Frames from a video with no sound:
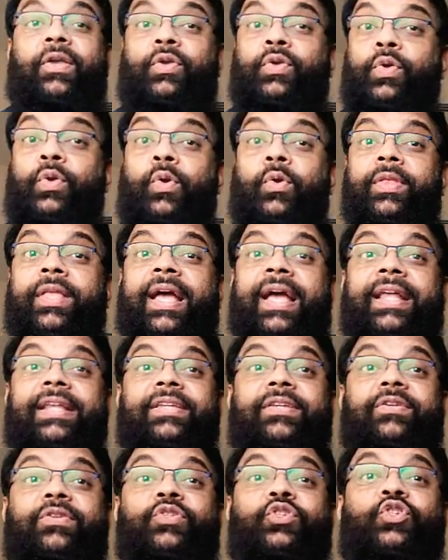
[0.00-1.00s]
You know
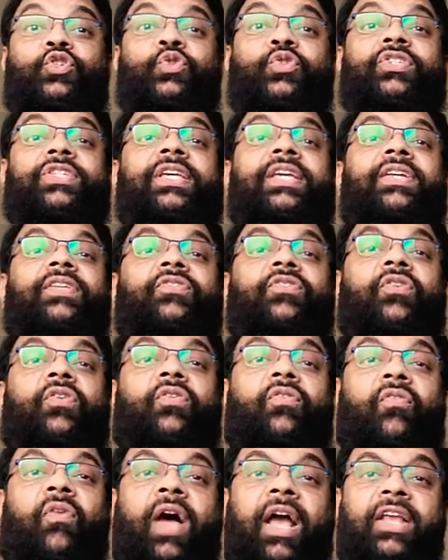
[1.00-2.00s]
that choosing
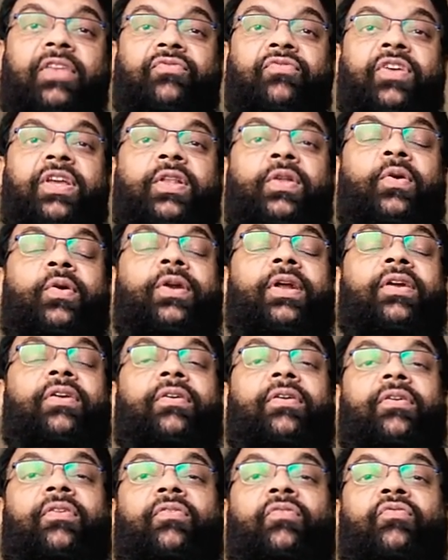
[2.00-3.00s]
the right wheel
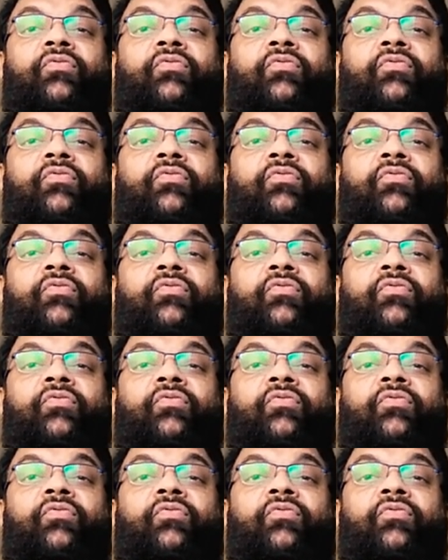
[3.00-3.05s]
loader